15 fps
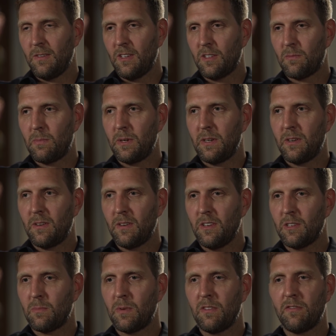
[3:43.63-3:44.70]
it's
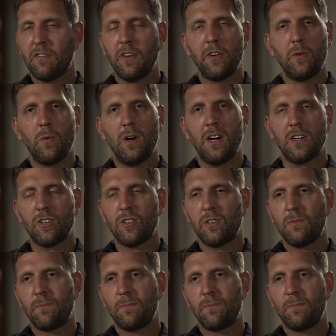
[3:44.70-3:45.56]
been fun to watch.